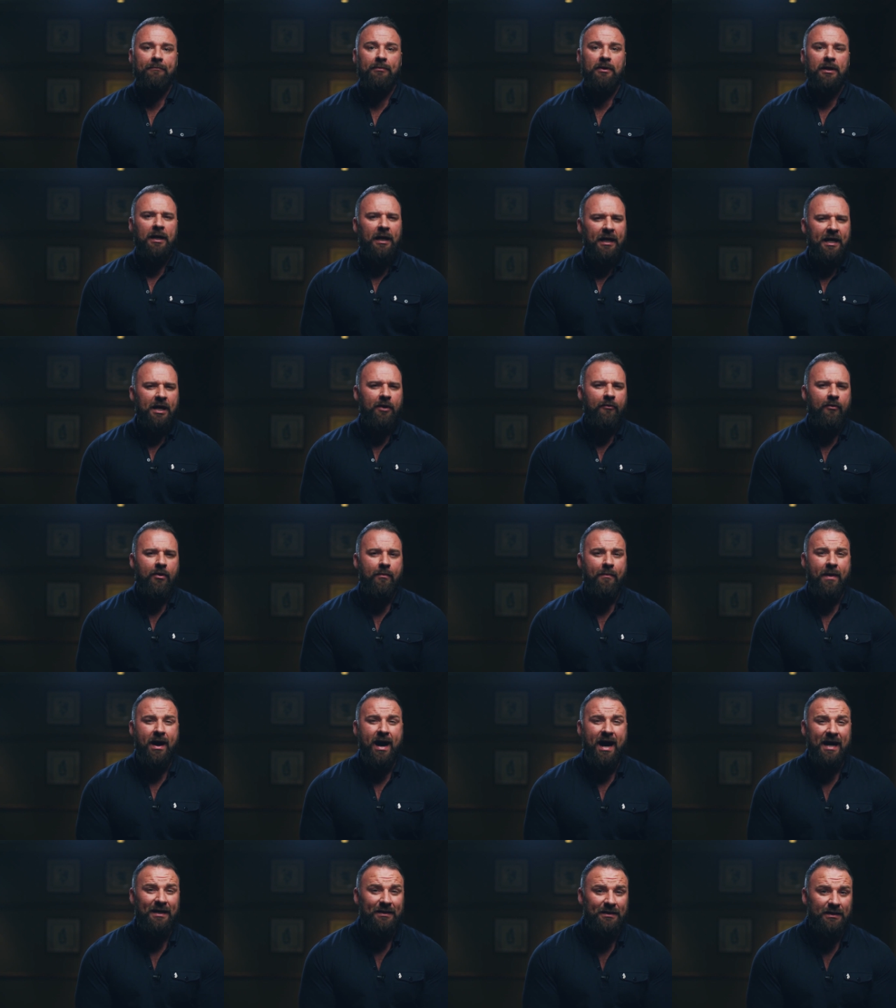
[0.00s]

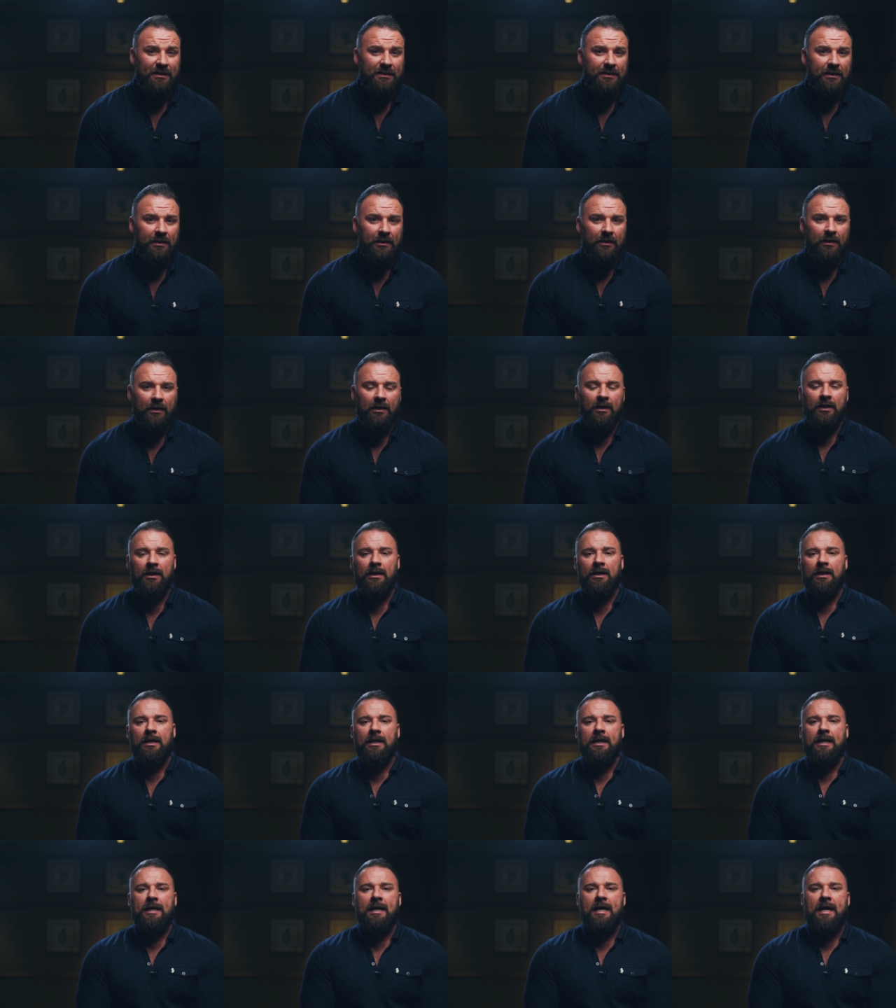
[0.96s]
clear-minded.
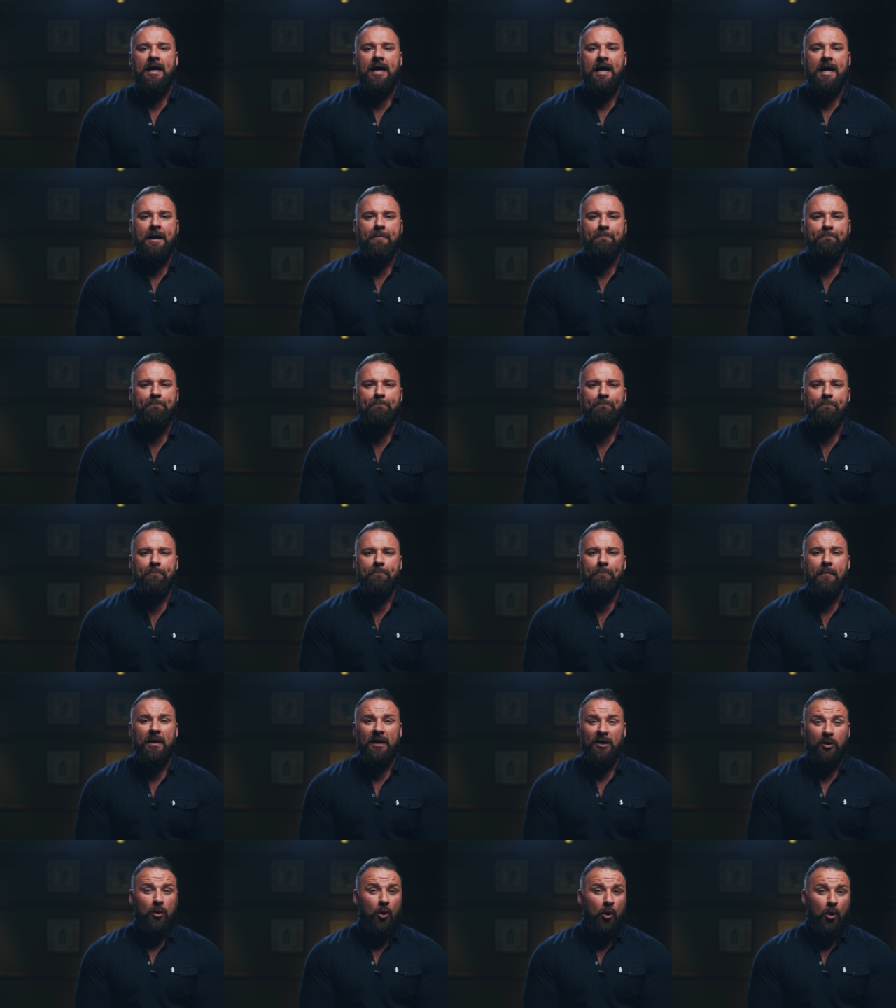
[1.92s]

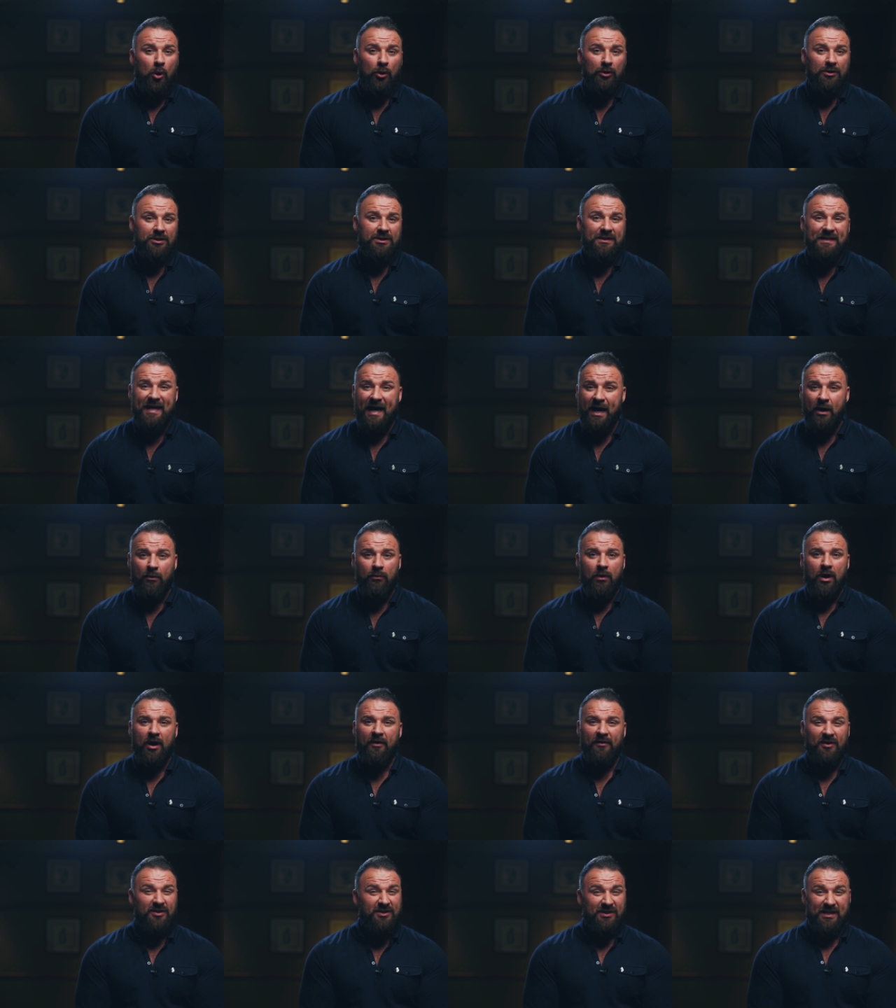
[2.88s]
My goals now
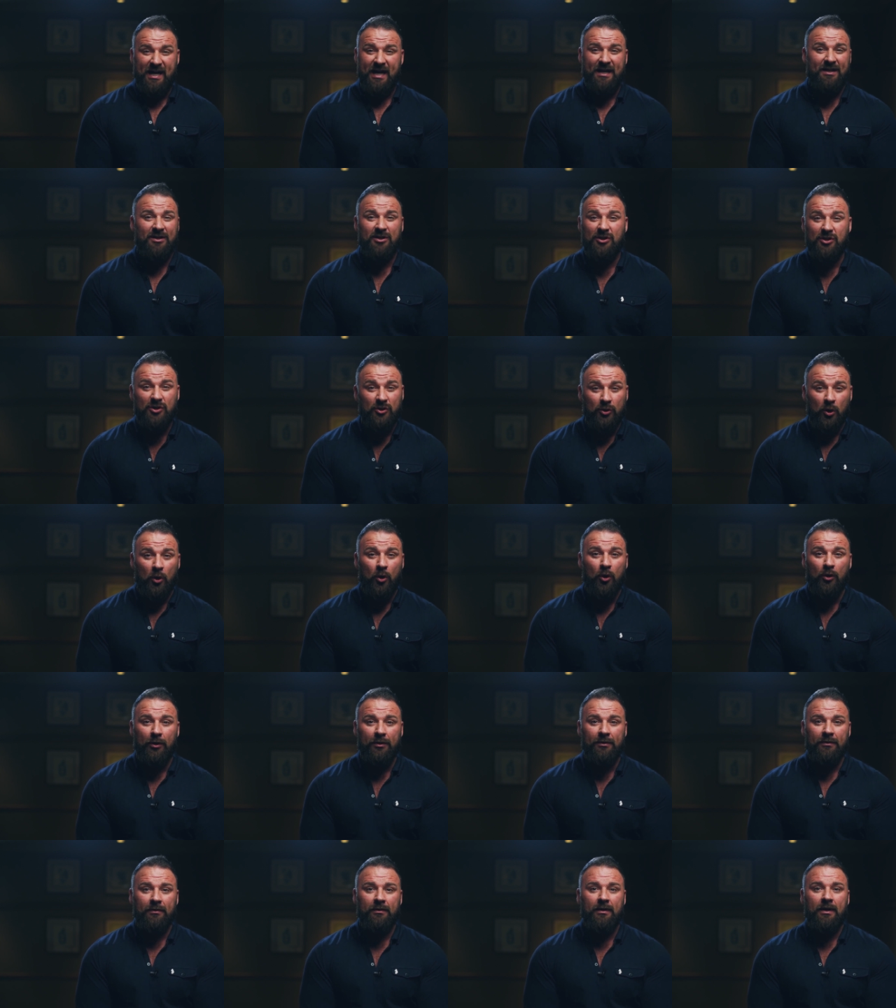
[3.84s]
are set in
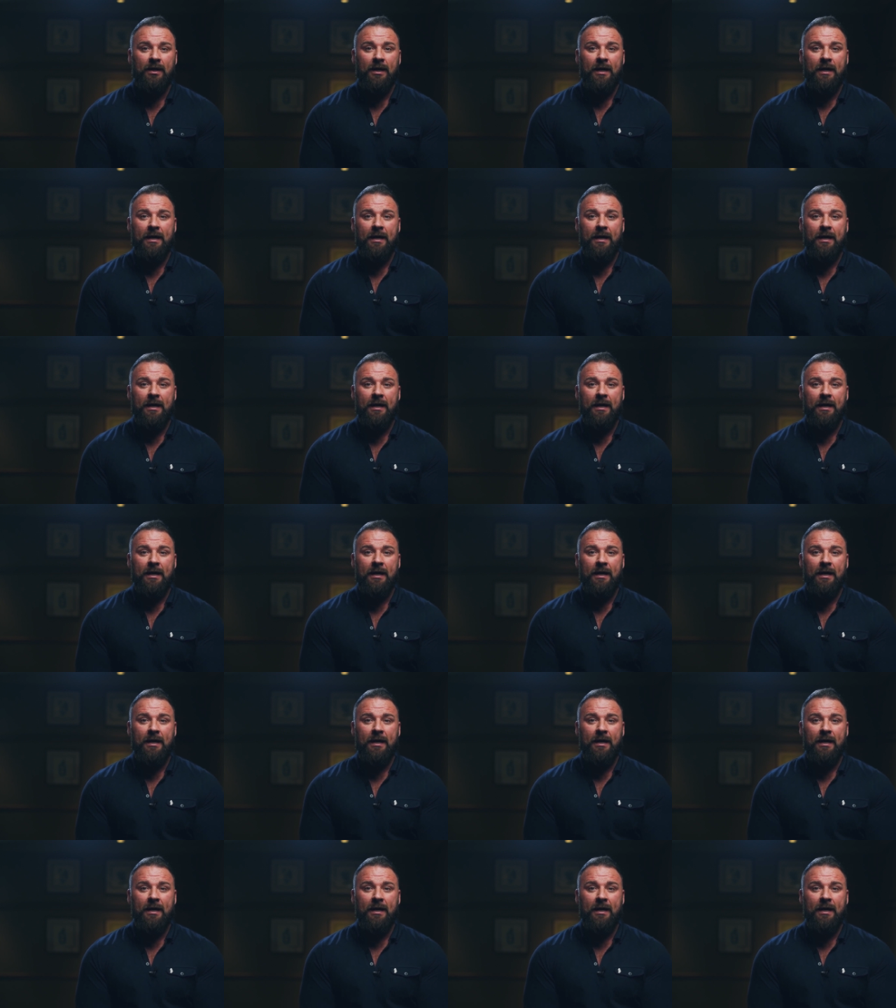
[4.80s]
stone,